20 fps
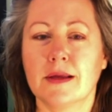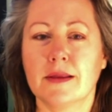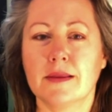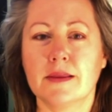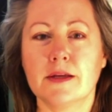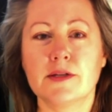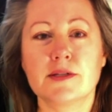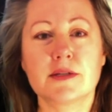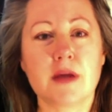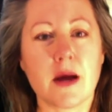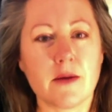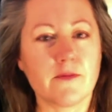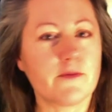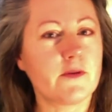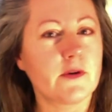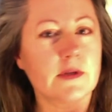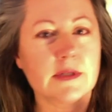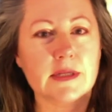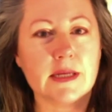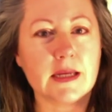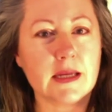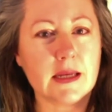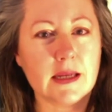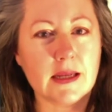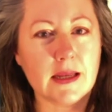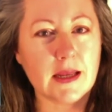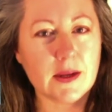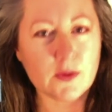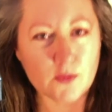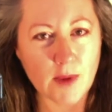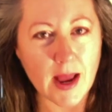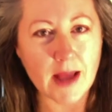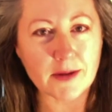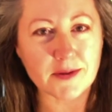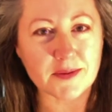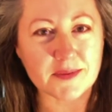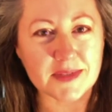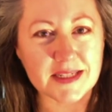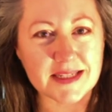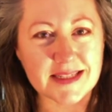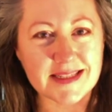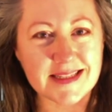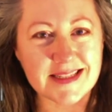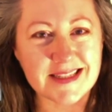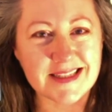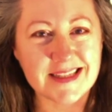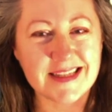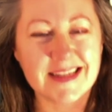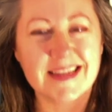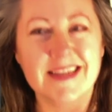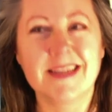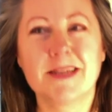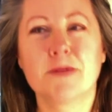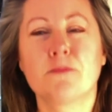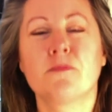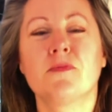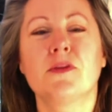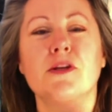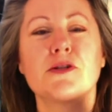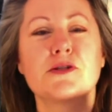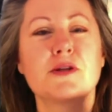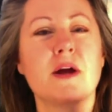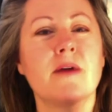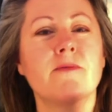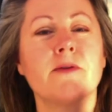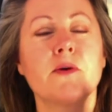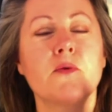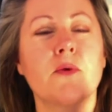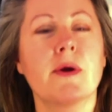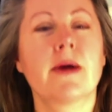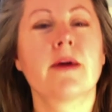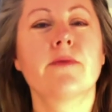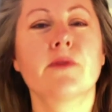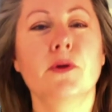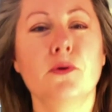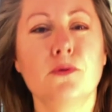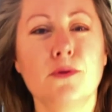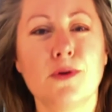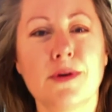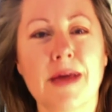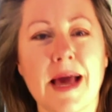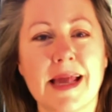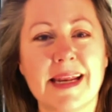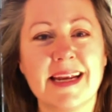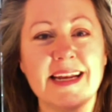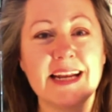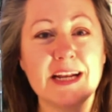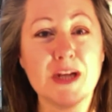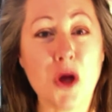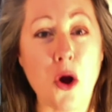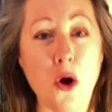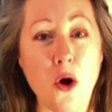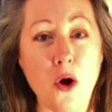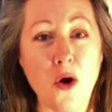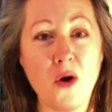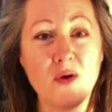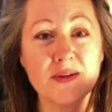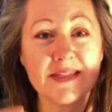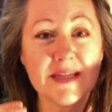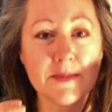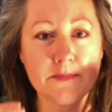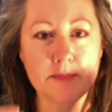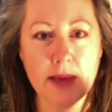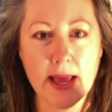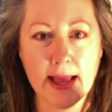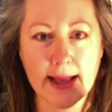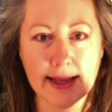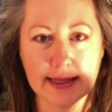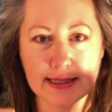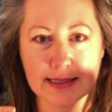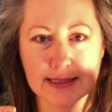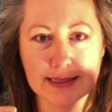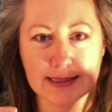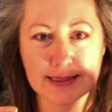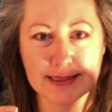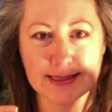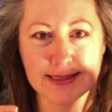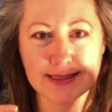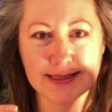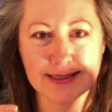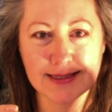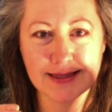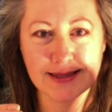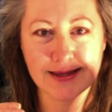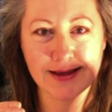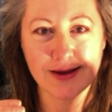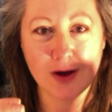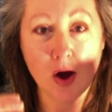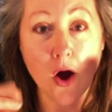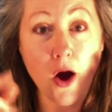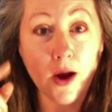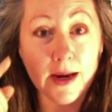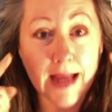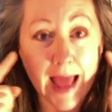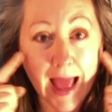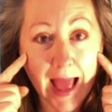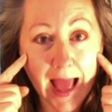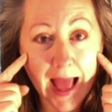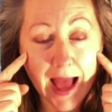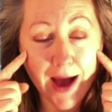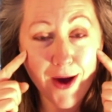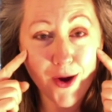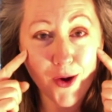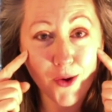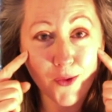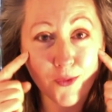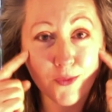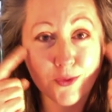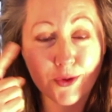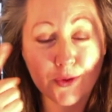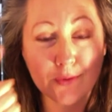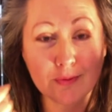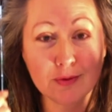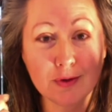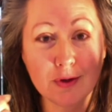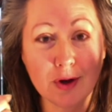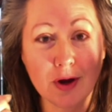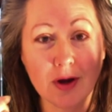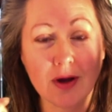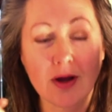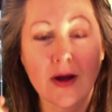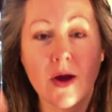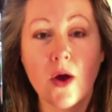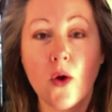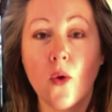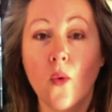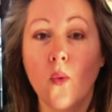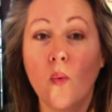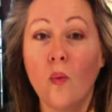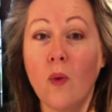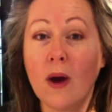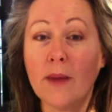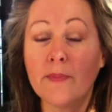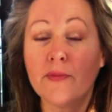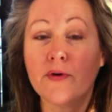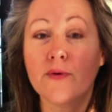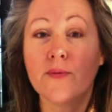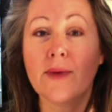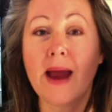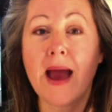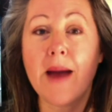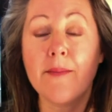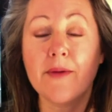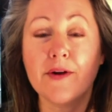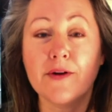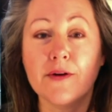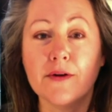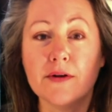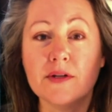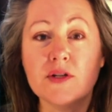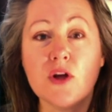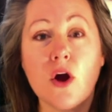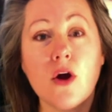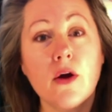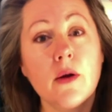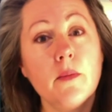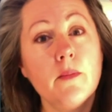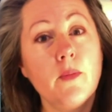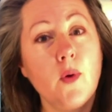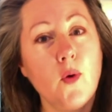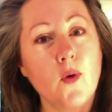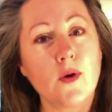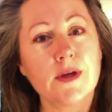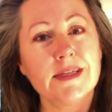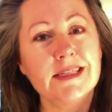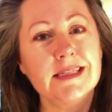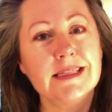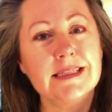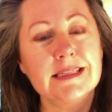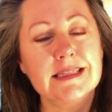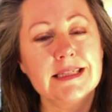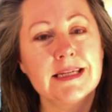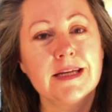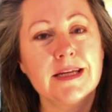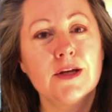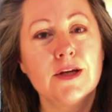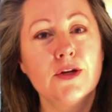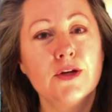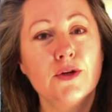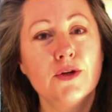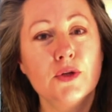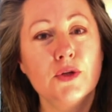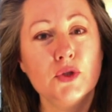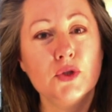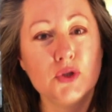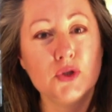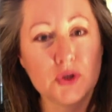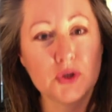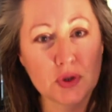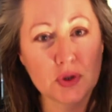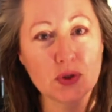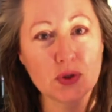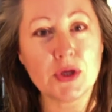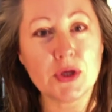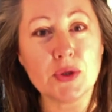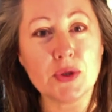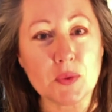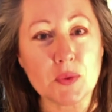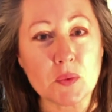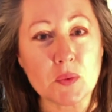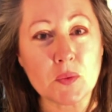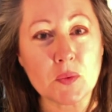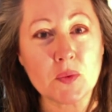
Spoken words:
There's comfort in randomness. There's comfort wherever you look at it. It all depends on how you look. What parameters are important to you?